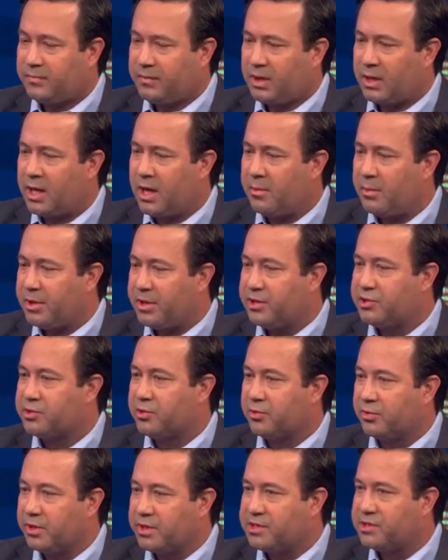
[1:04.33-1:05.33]
but they
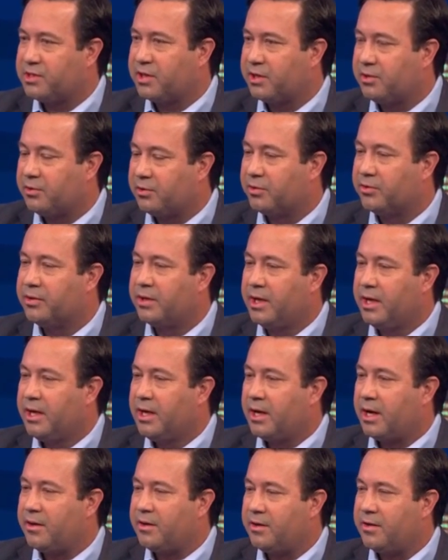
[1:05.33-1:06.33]
certainly signaled
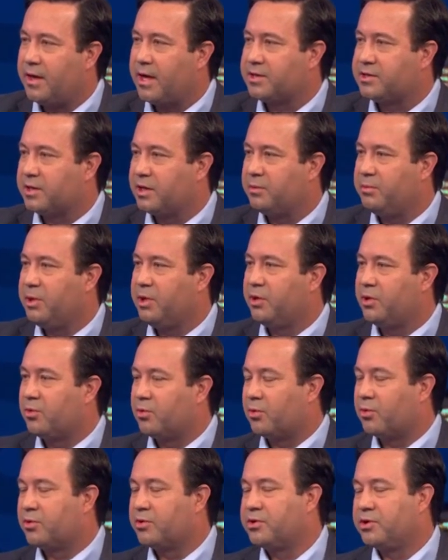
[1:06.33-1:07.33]
that that's going to be the
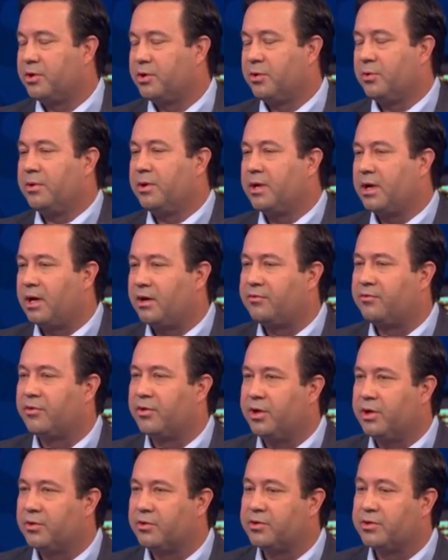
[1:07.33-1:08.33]
cornerstone
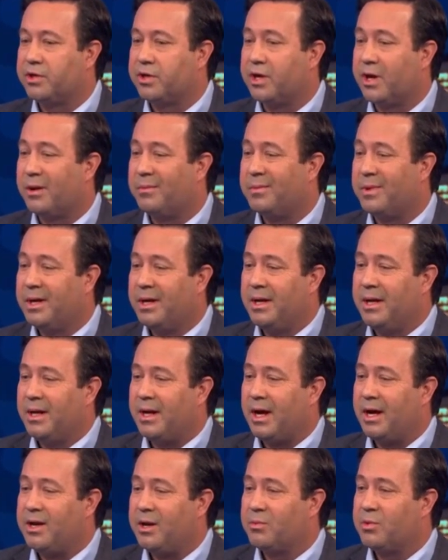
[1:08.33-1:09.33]
for years to come.
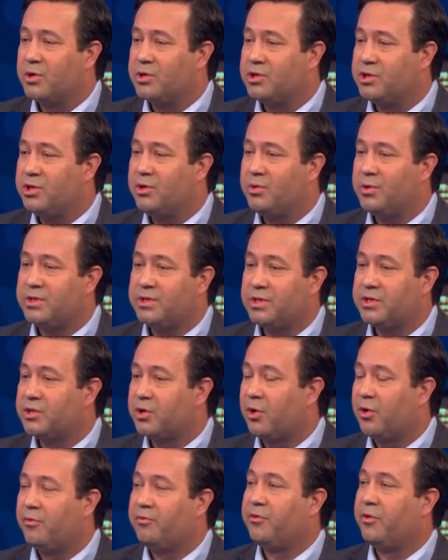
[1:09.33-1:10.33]
Number two is this
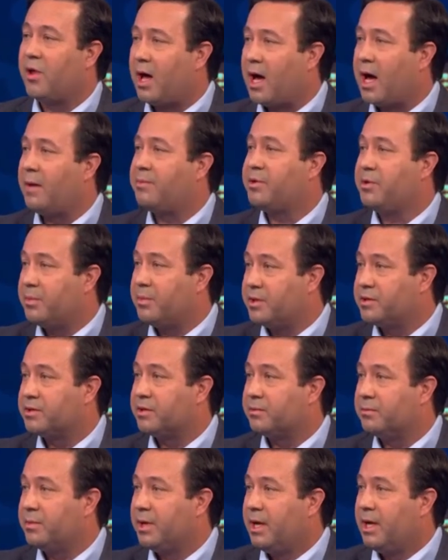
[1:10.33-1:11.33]
hopeful
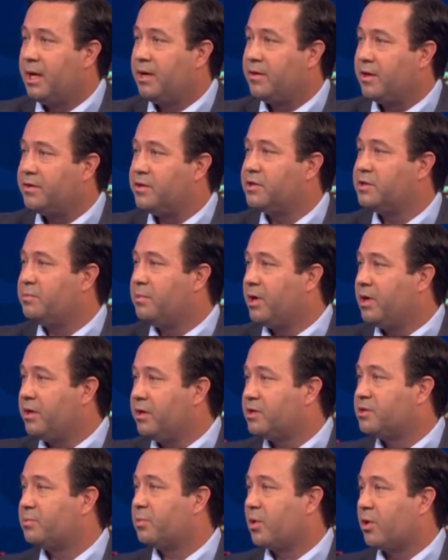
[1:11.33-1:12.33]
optimism that this money
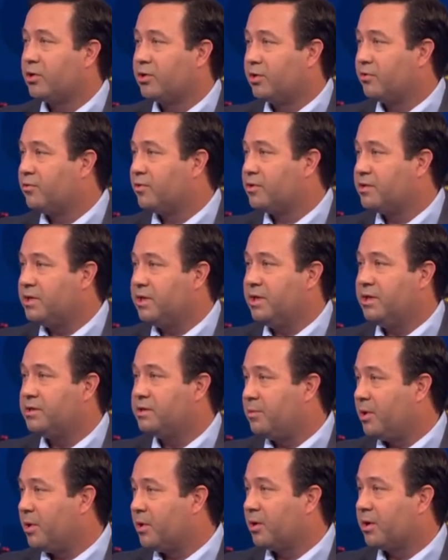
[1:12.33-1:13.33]
that's parked
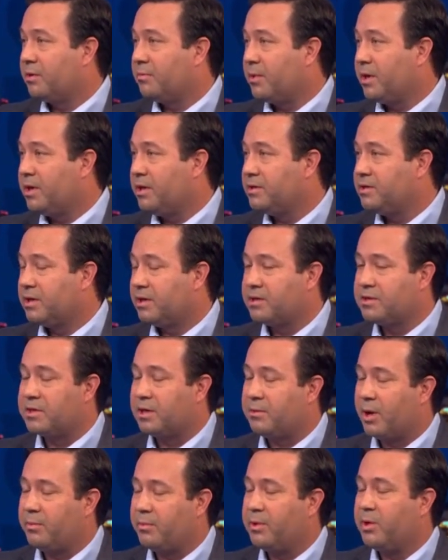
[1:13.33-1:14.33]
overseas, American money, is going to
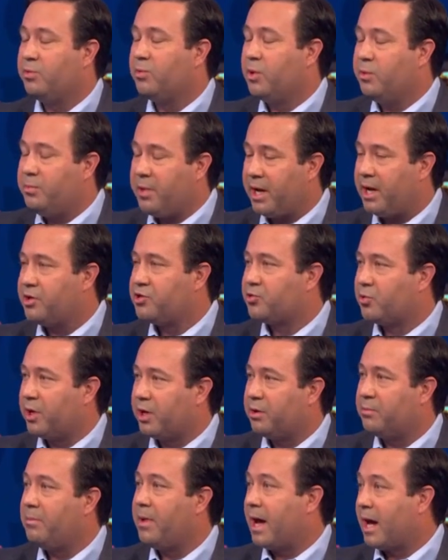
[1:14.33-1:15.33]
somehow be
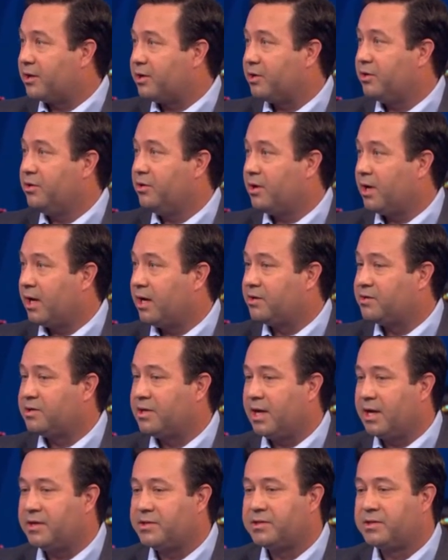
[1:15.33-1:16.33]
repatriated back to the United
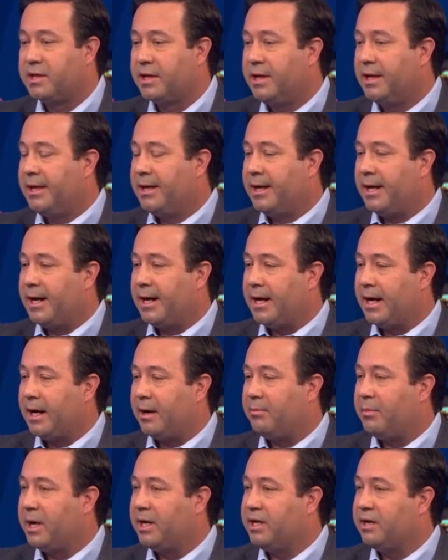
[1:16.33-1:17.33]
States
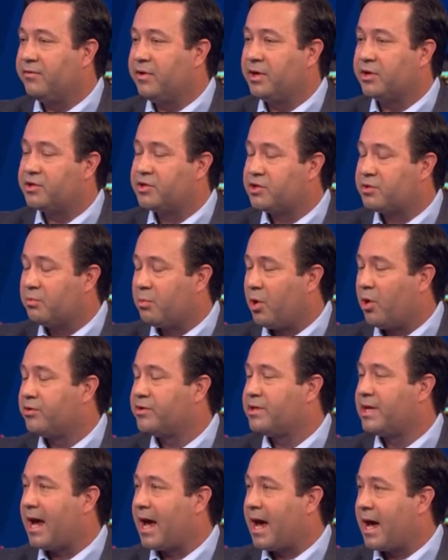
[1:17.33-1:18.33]
by giving a small
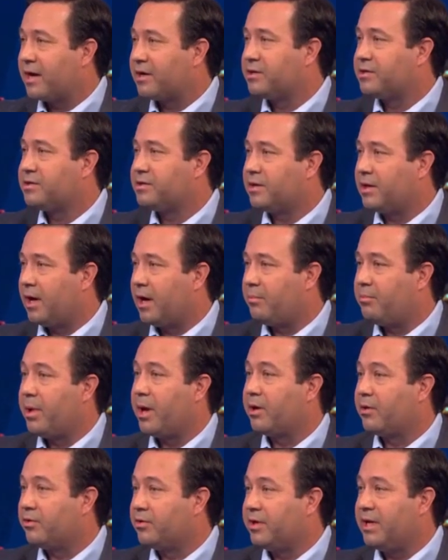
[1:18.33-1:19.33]
tax
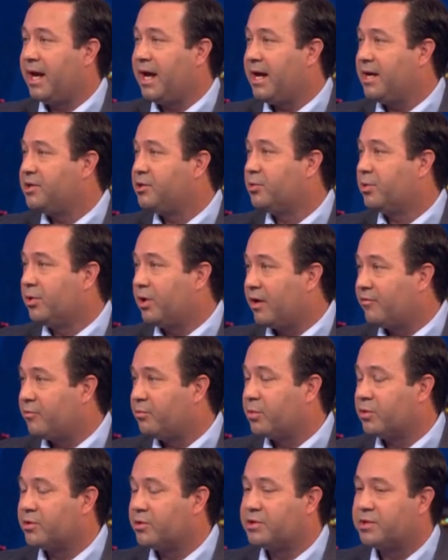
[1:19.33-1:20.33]
penalty, 8 to
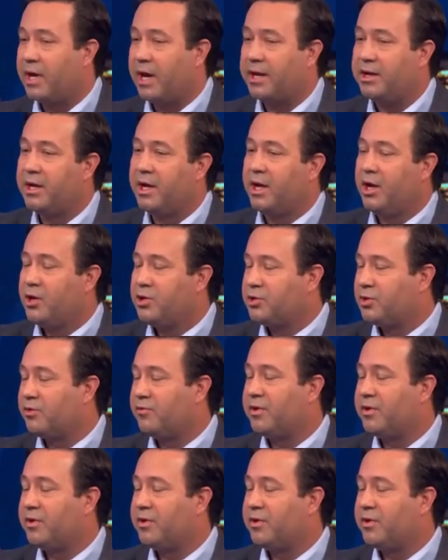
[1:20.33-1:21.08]
11%, sort of a